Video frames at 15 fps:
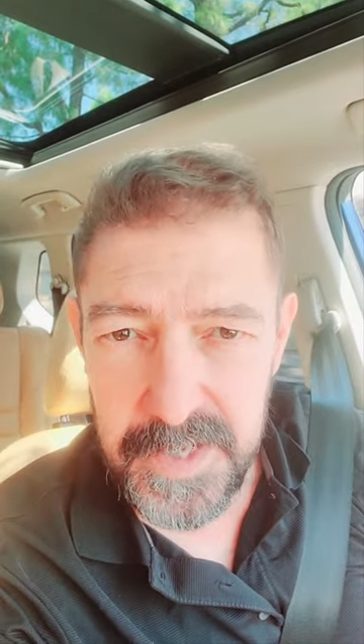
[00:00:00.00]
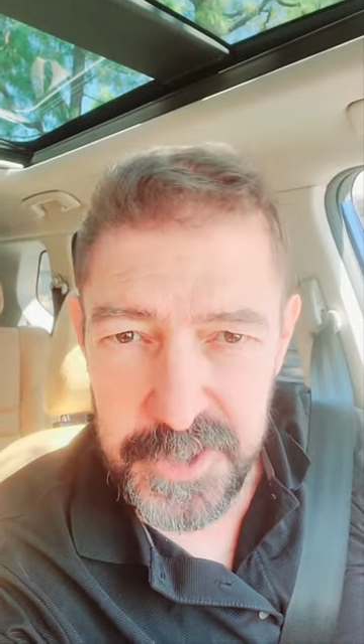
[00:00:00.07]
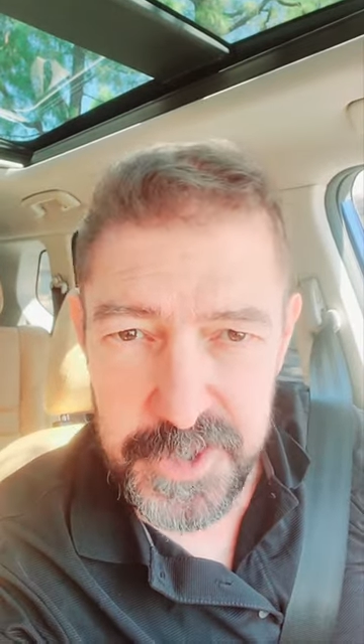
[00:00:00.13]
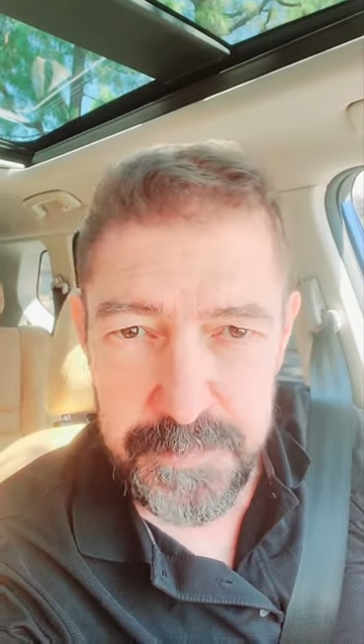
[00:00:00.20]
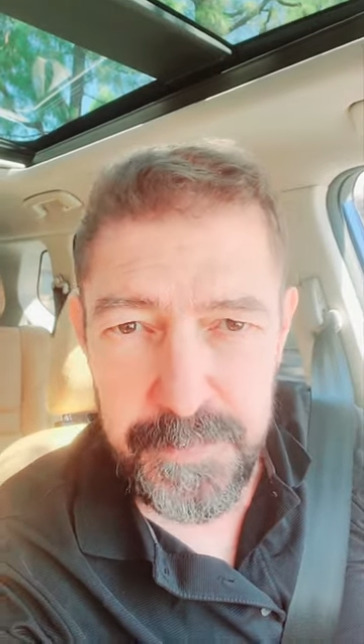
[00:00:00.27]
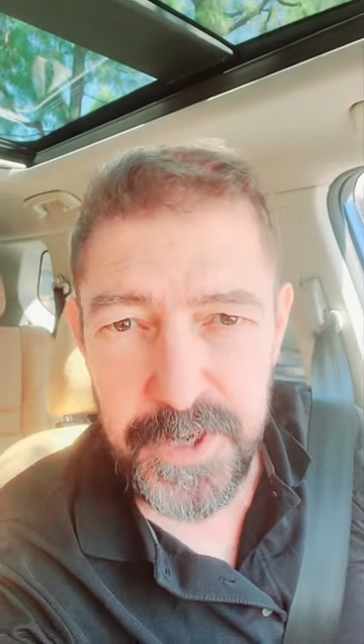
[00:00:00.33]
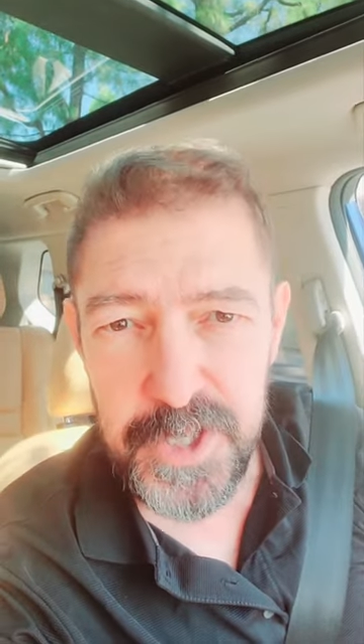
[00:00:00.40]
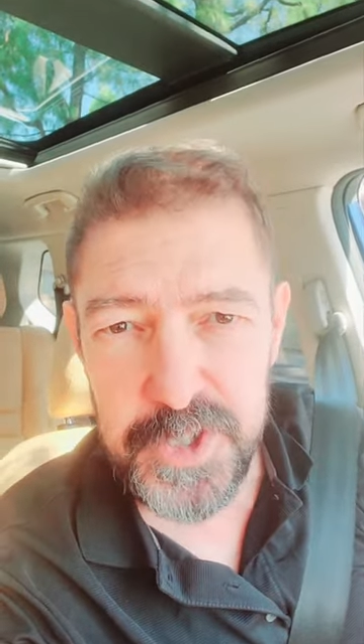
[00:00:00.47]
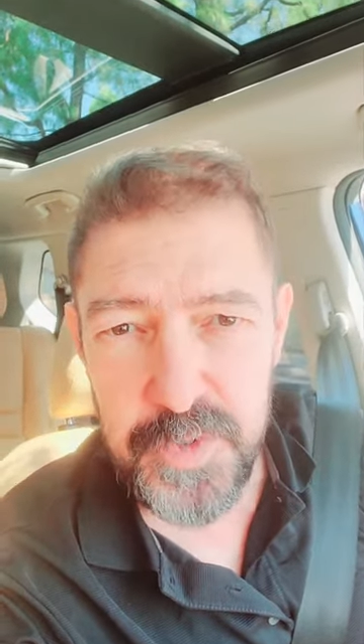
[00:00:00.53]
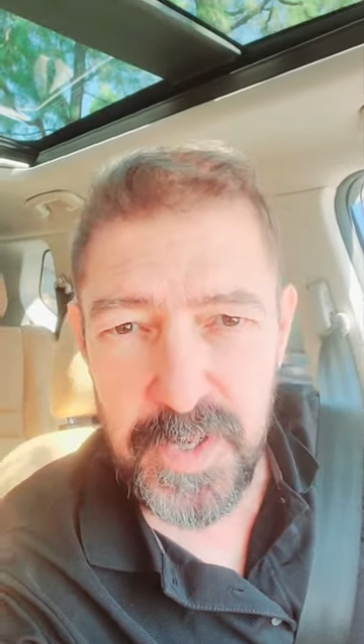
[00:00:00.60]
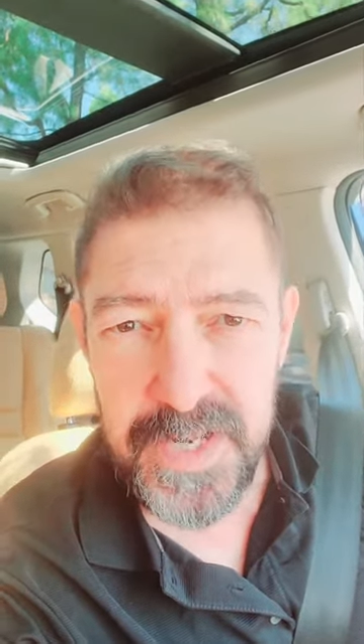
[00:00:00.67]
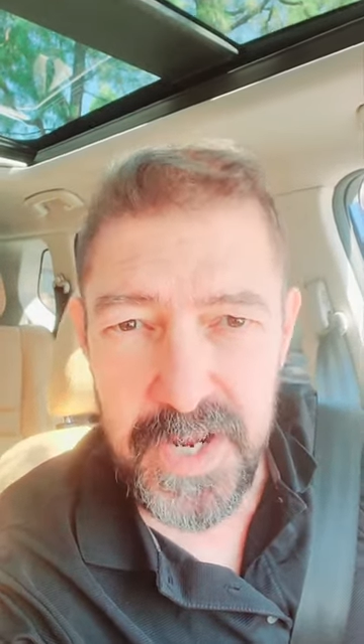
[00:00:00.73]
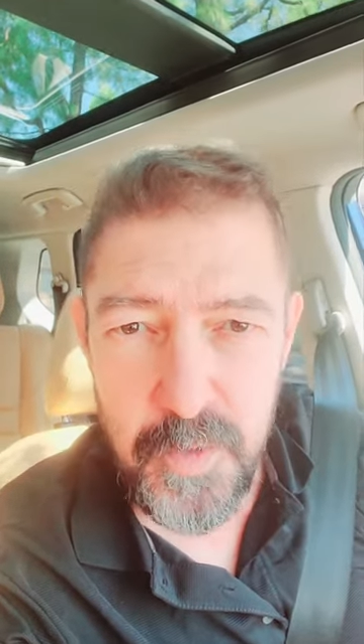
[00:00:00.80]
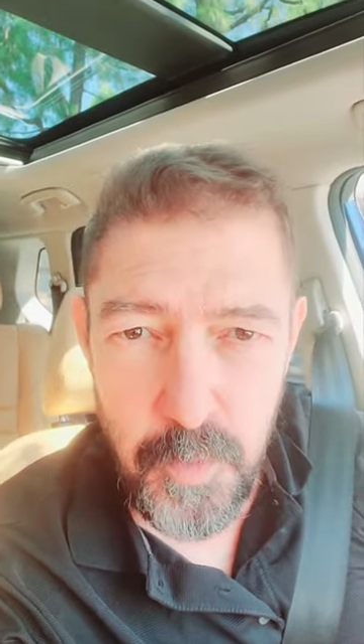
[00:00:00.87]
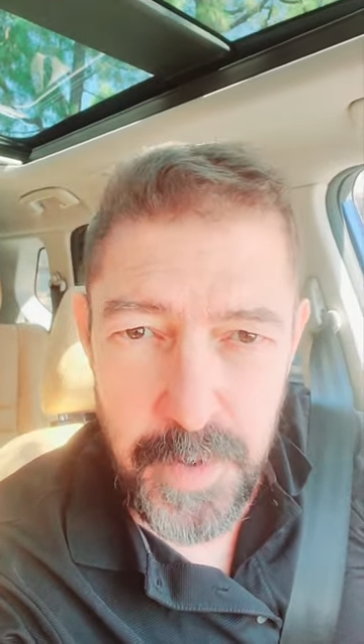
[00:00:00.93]

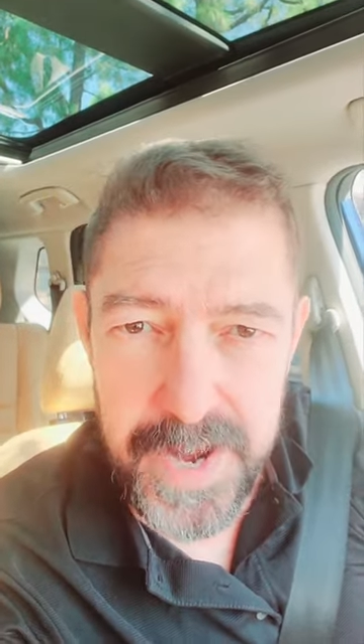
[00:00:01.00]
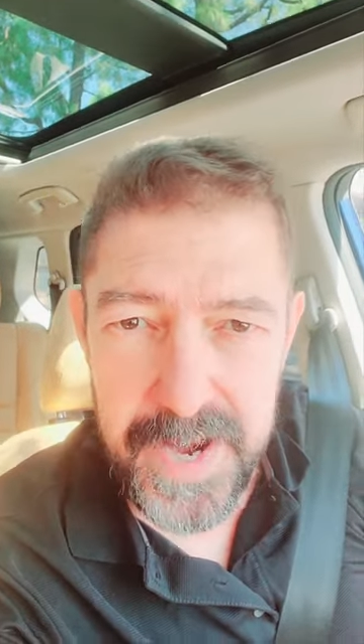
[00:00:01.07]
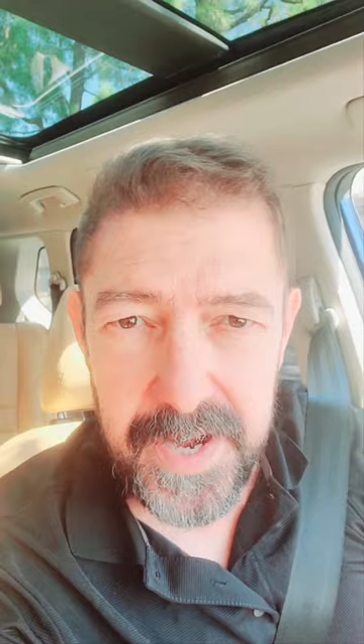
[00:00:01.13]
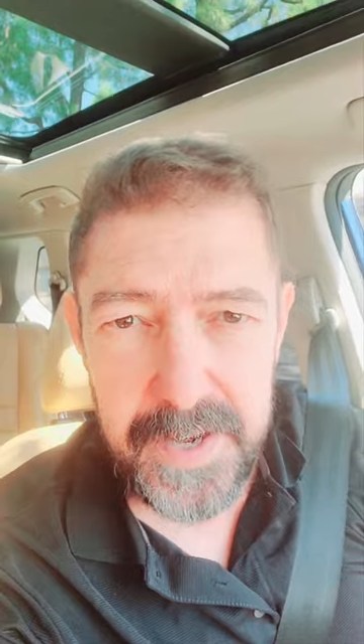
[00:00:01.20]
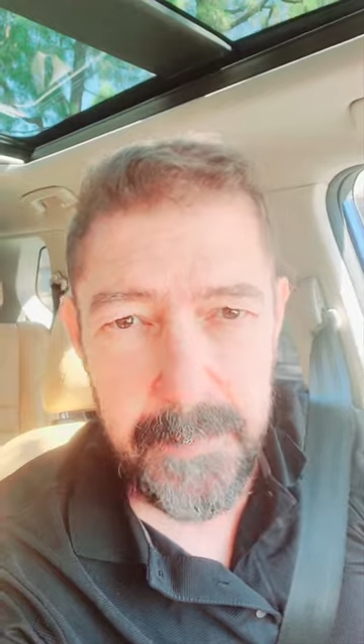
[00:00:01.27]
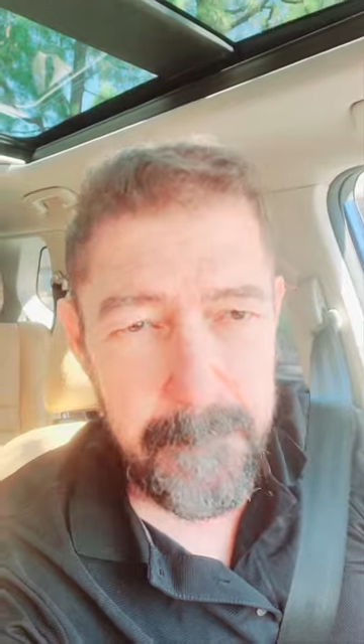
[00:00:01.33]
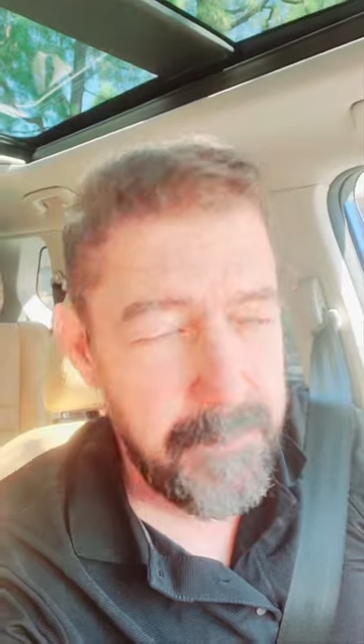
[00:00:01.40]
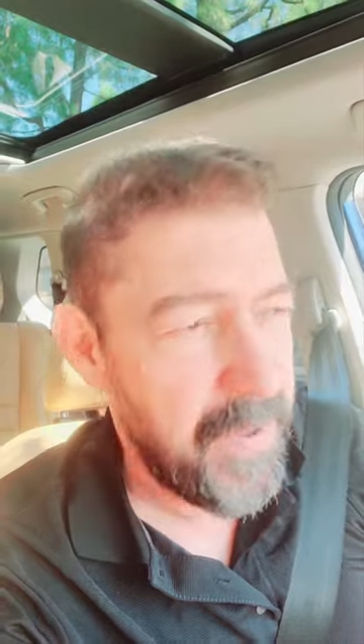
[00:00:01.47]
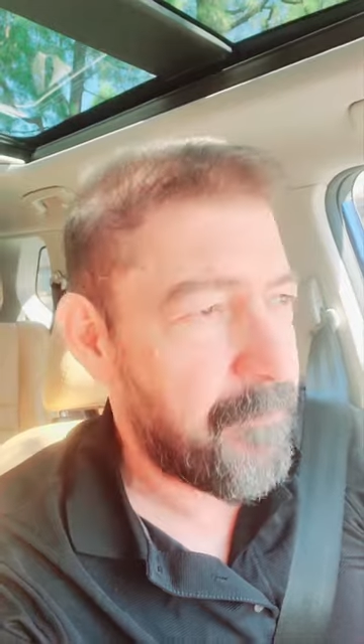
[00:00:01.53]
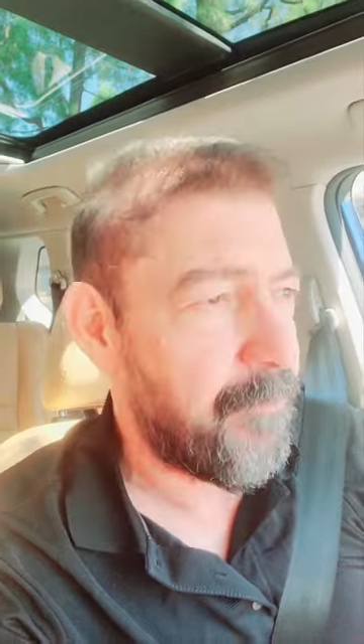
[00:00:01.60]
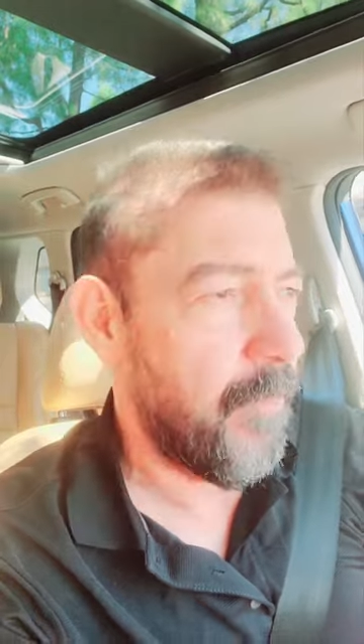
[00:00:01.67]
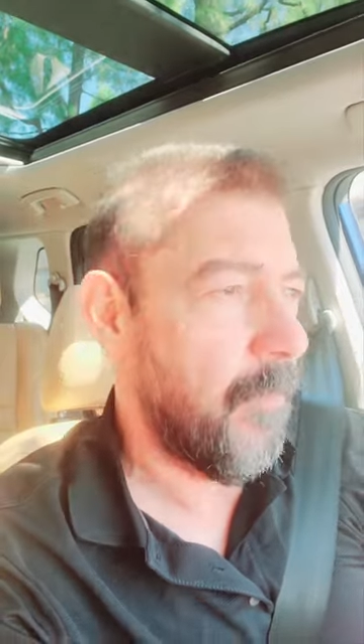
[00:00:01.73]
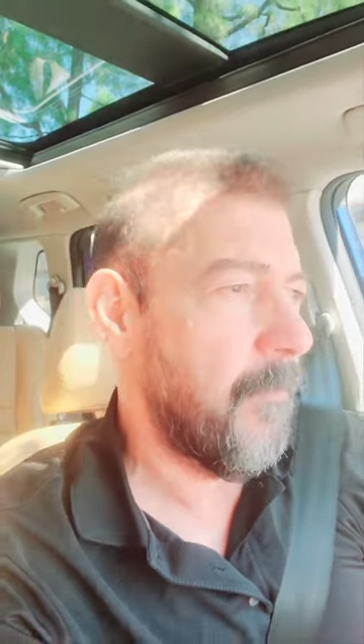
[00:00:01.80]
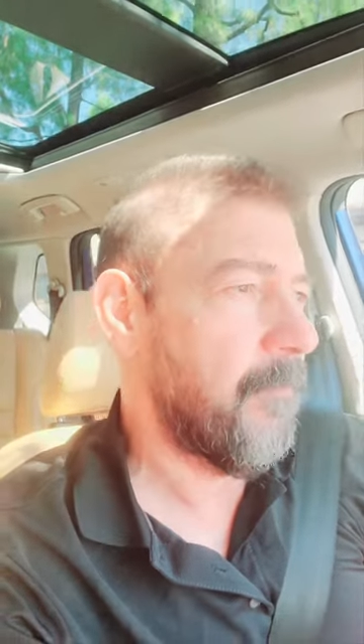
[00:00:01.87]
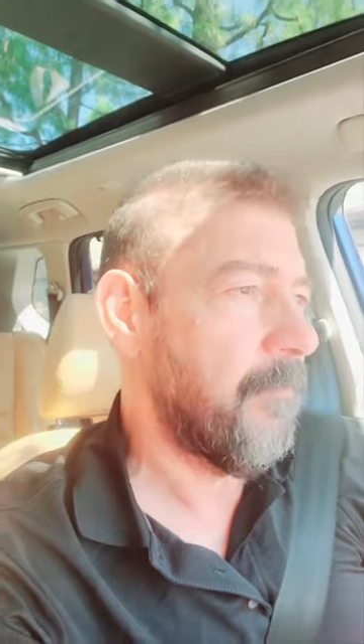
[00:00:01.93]
Spiritually weak
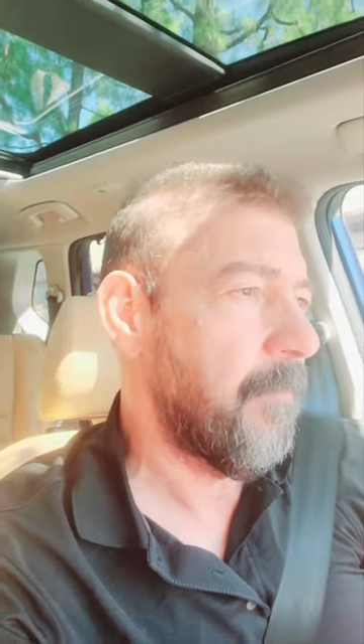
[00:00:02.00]
people.